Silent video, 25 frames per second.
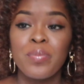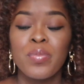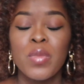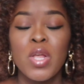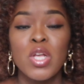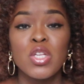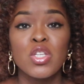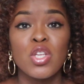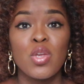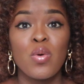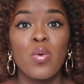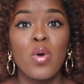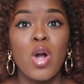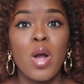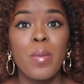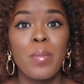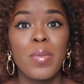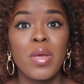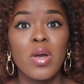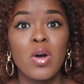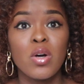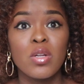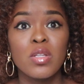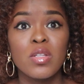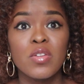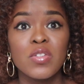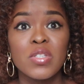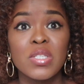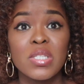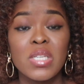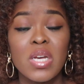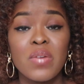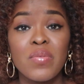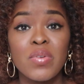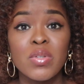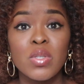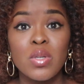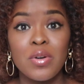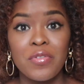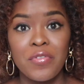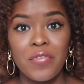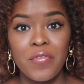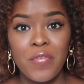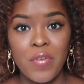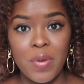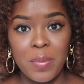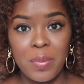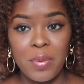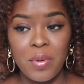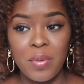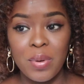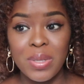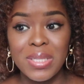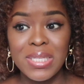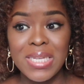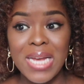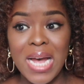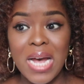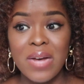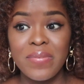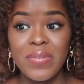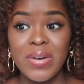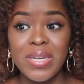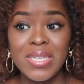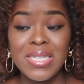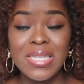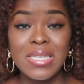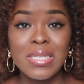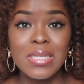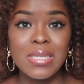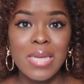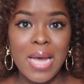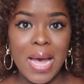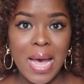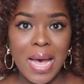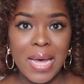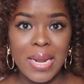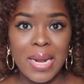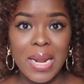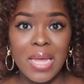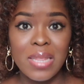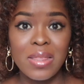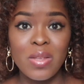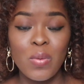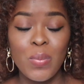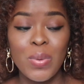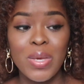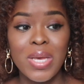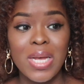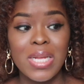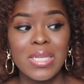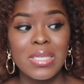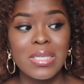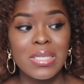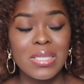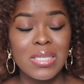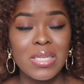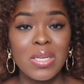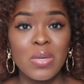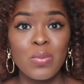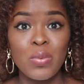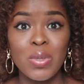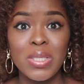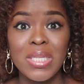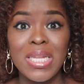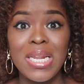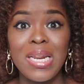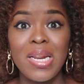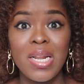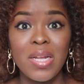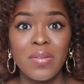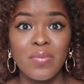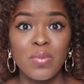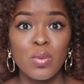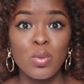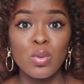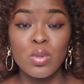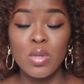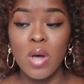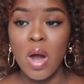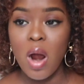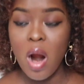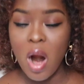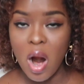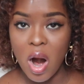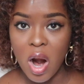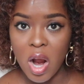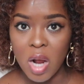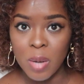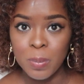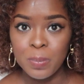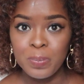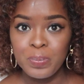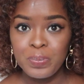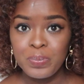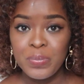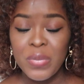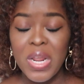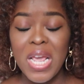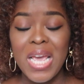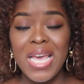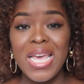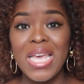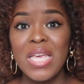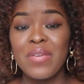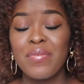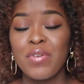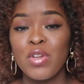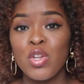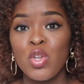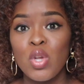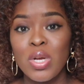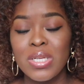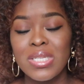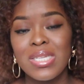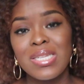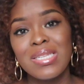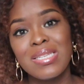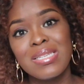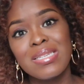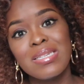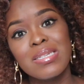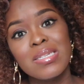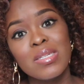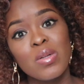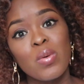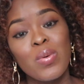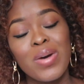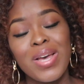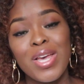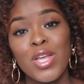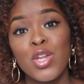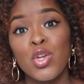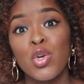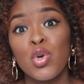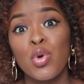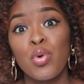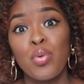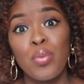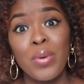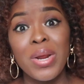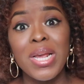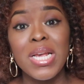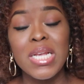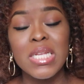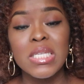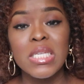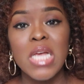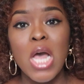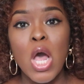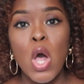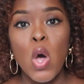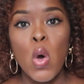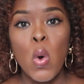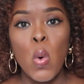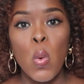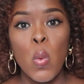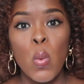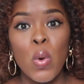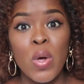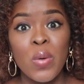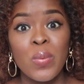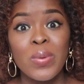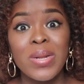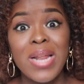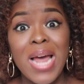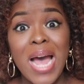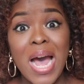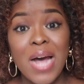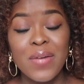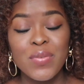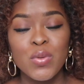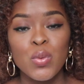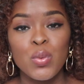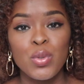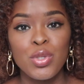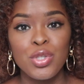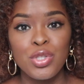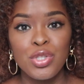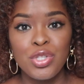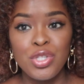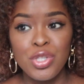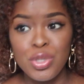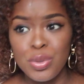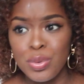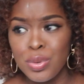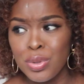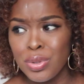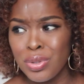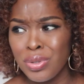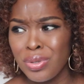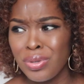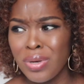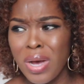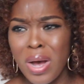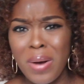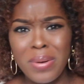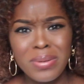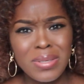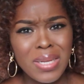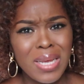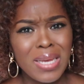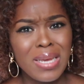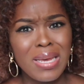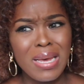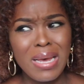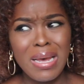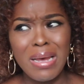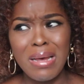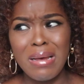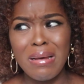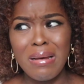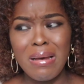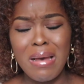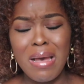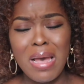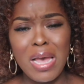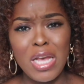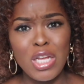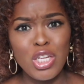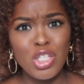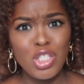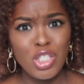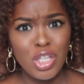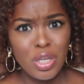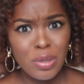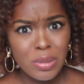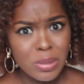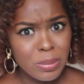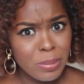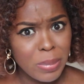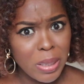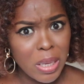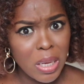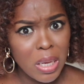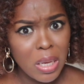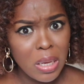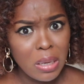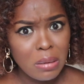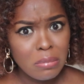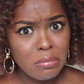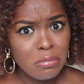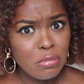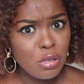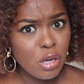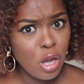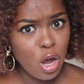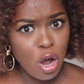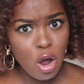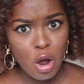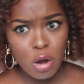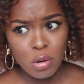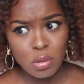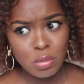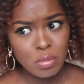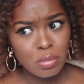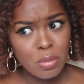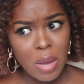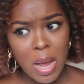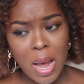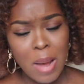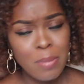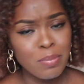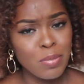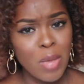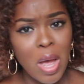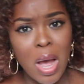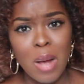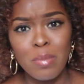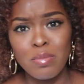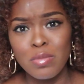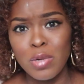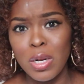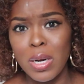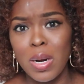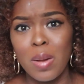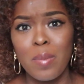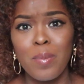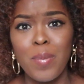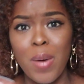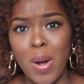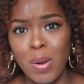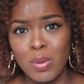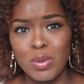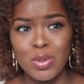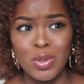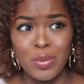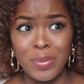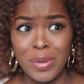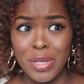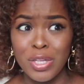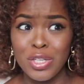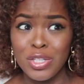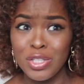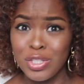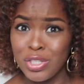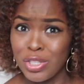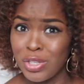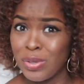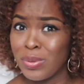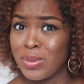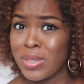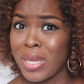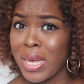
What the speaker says: So you will come in on the 7th of February to have a scan, and then we can see what the levels are. If it doesn't still increase, we would have to induce you. I was like, induce me? No, I'm not about to be induced.